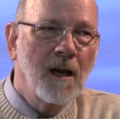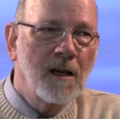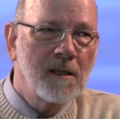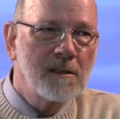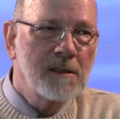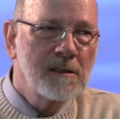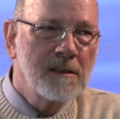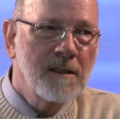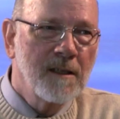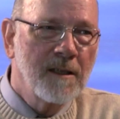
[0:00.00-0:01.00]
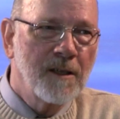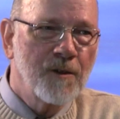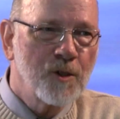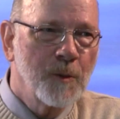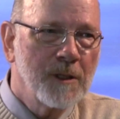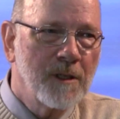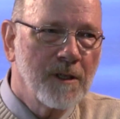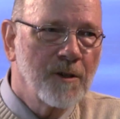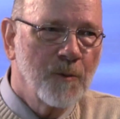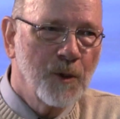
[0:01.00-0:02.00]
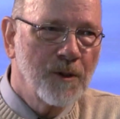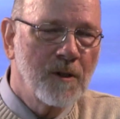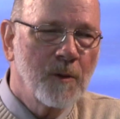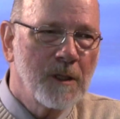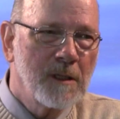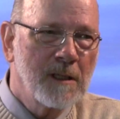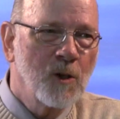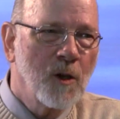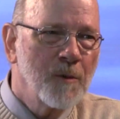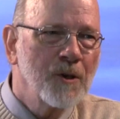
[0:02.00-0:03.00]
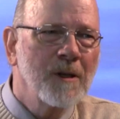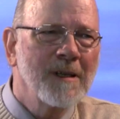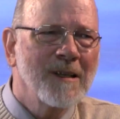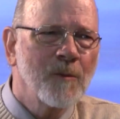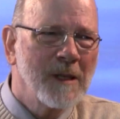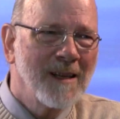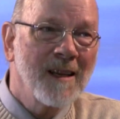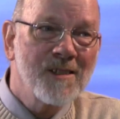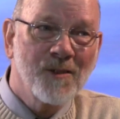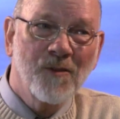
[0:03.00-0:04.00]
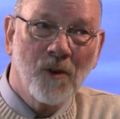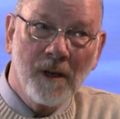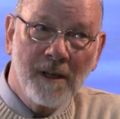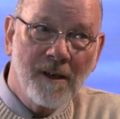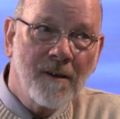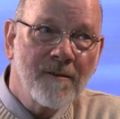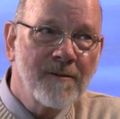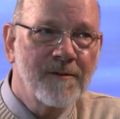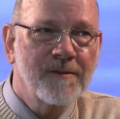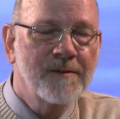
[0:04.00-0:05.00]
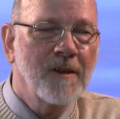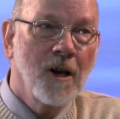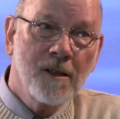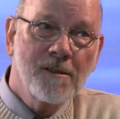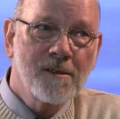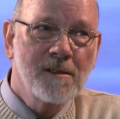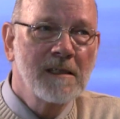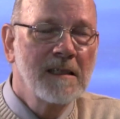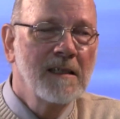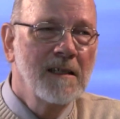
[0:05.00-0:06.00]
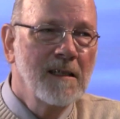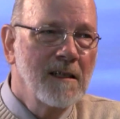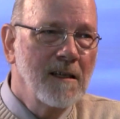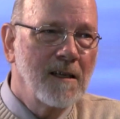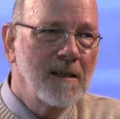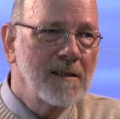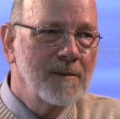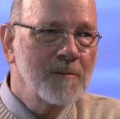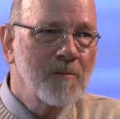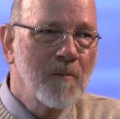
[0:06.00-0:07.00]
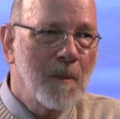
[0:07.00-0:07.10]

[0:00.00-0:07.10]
uh, the LGBT community community and be less afraid of us. Uh,